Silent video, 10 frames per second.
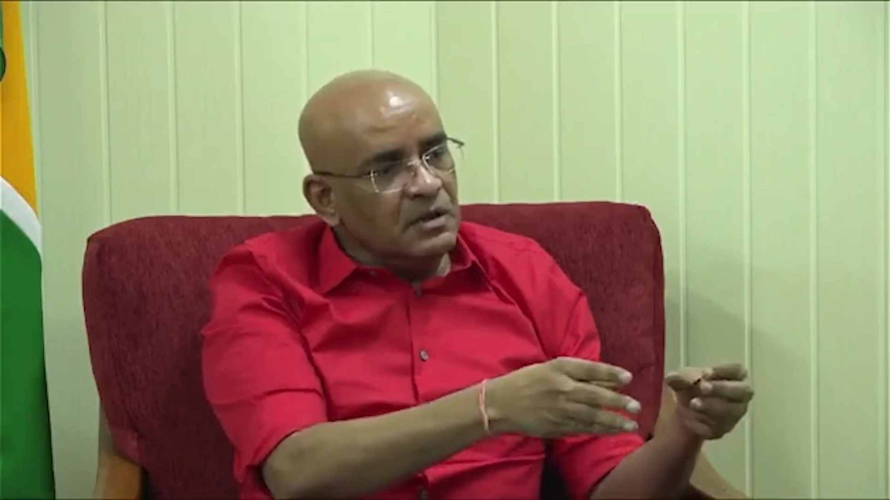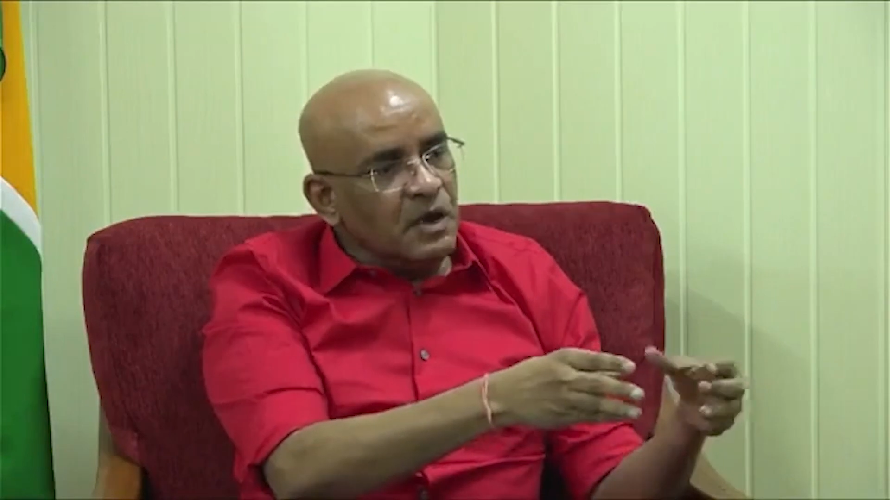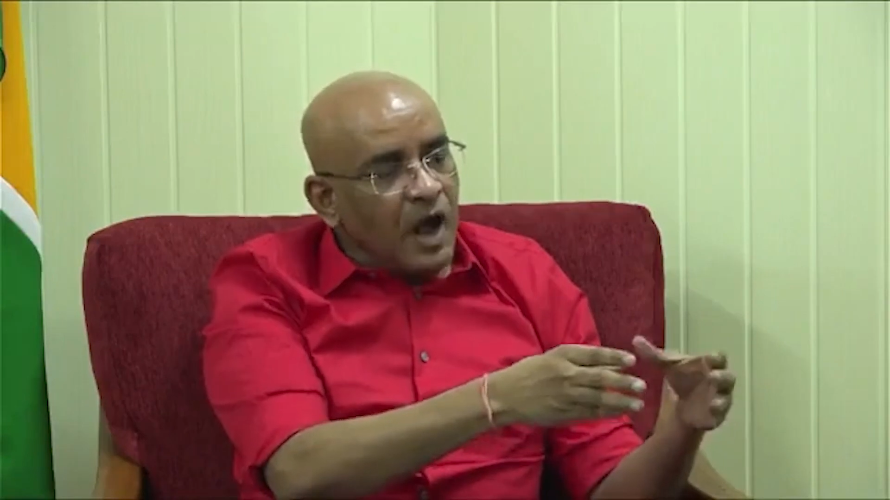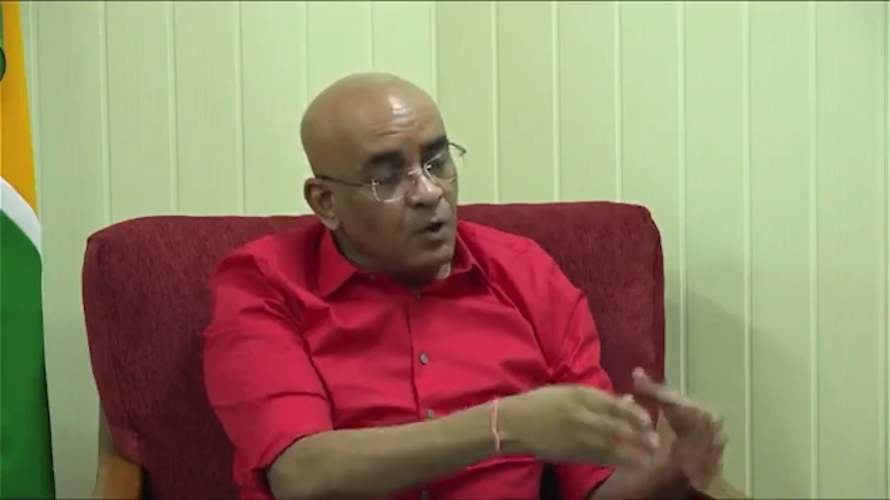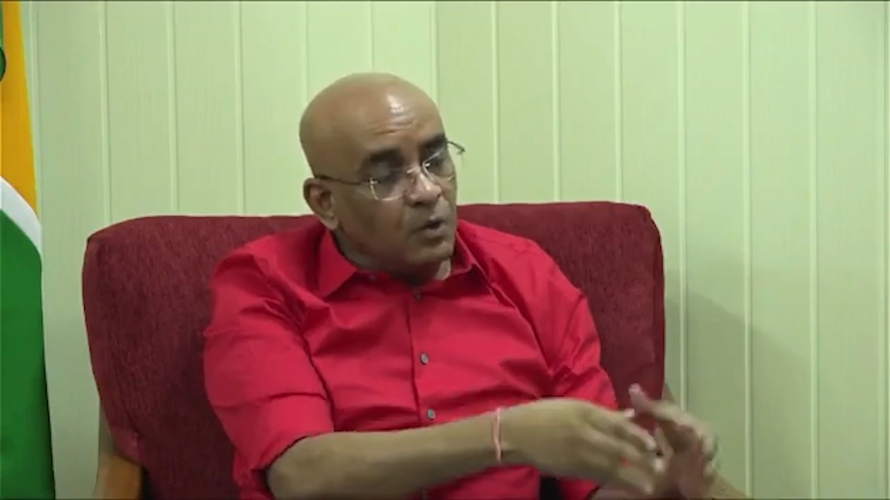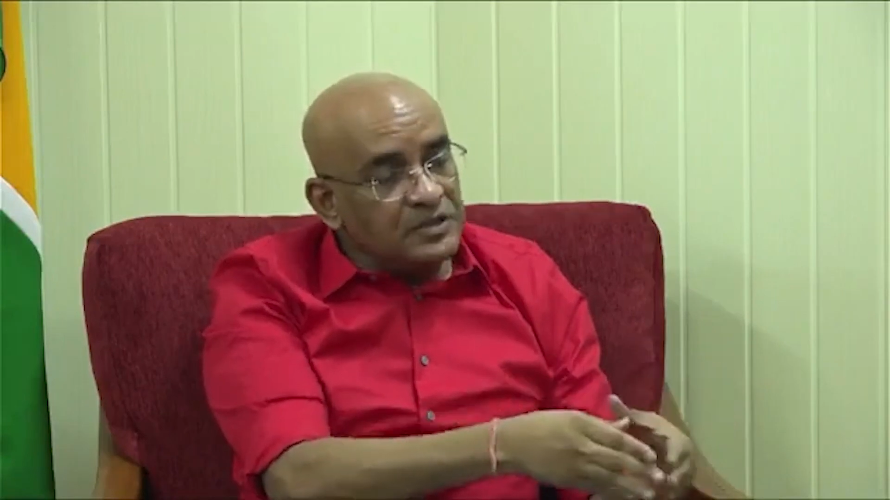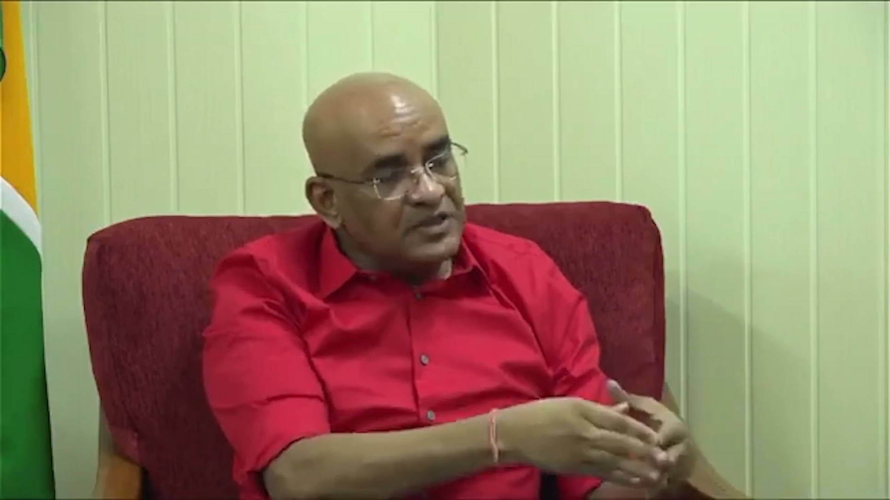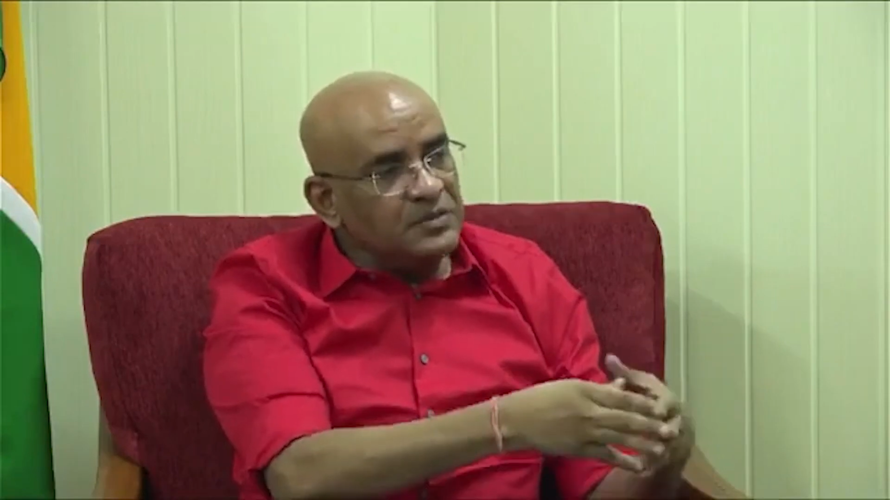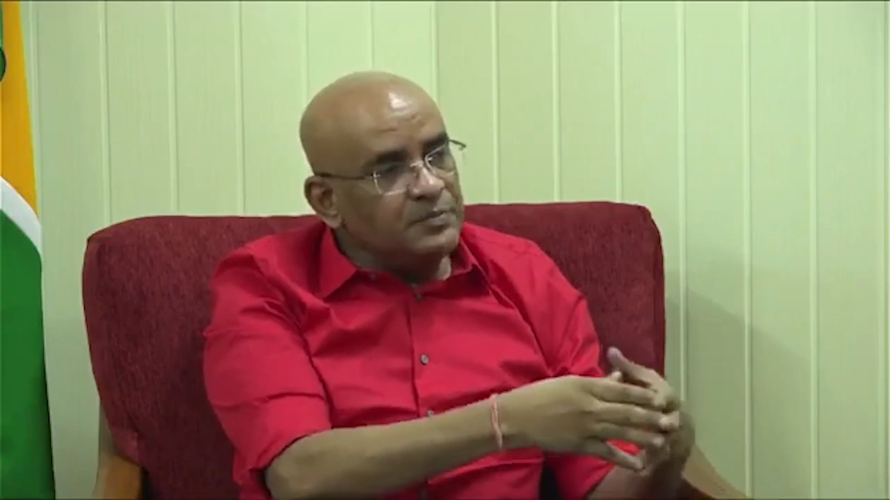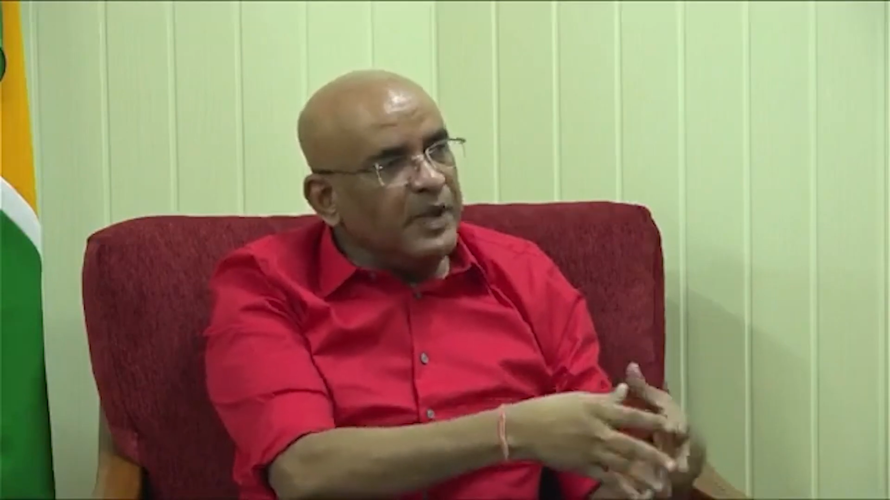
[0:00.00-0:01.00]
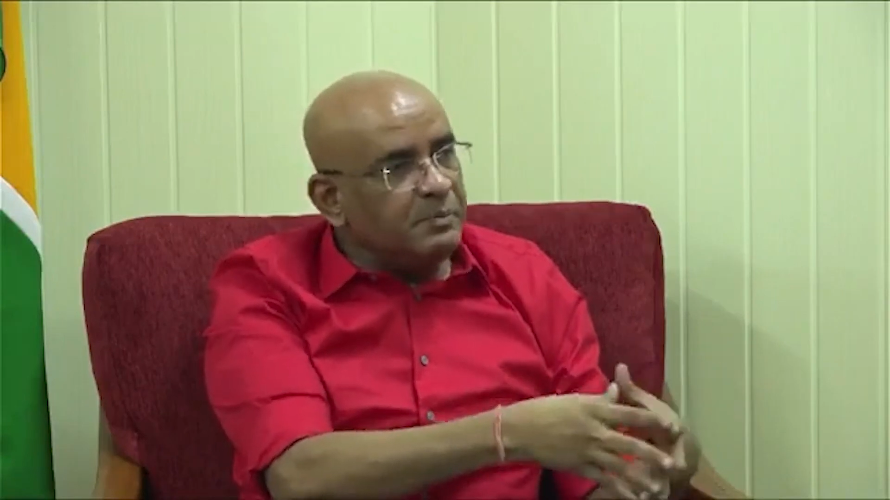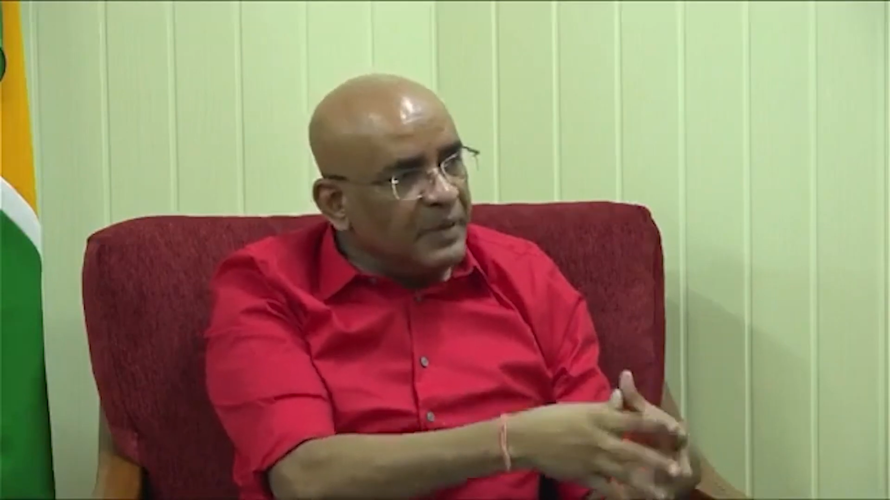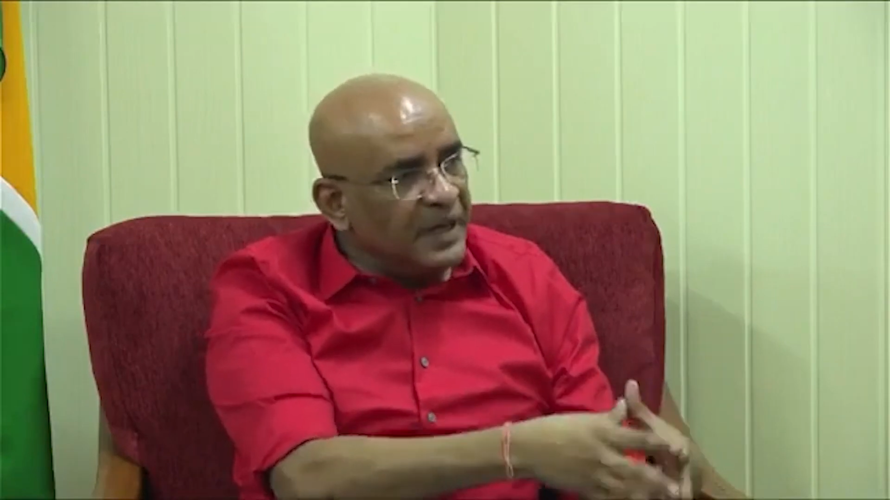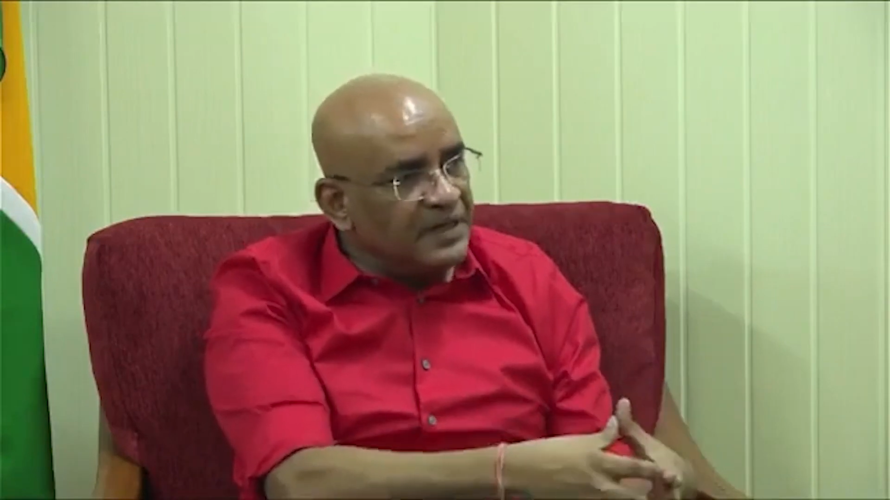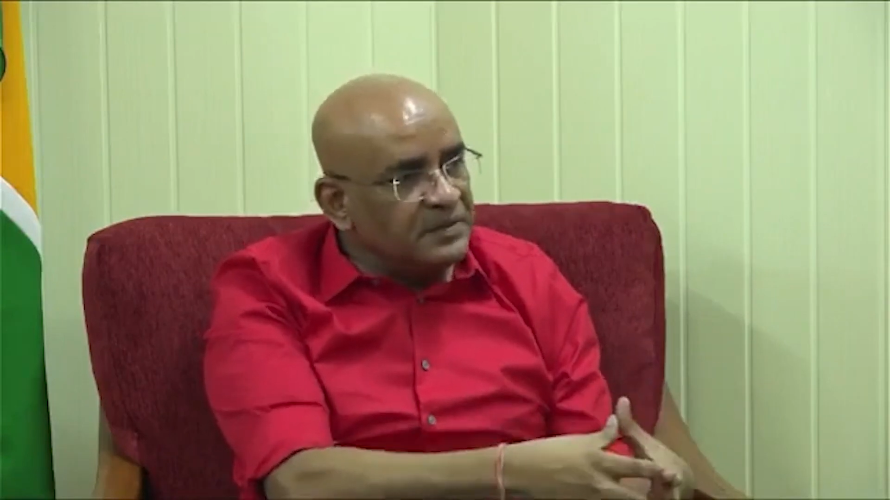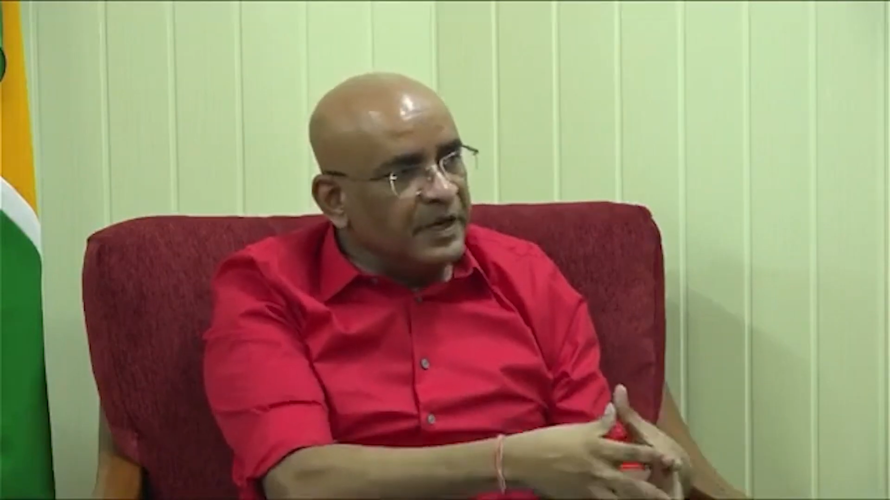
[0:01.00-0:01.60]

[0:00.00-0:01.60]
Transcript: houses being built